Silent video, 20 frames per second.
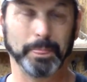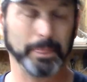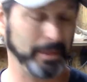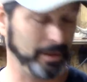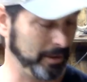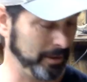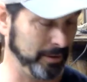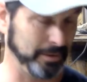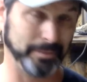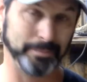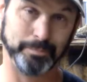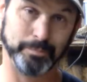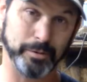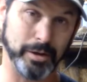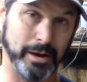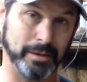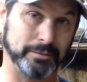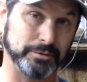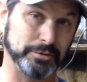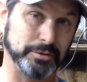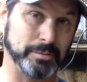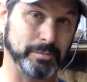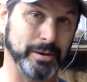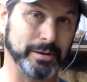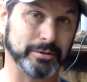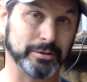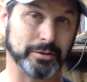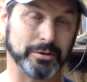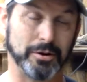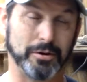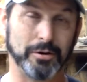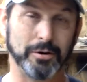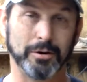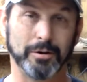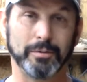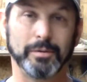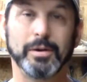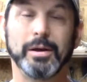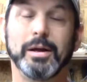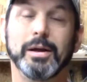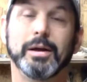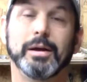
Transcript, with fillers: it and obviously I'm going to have to carve.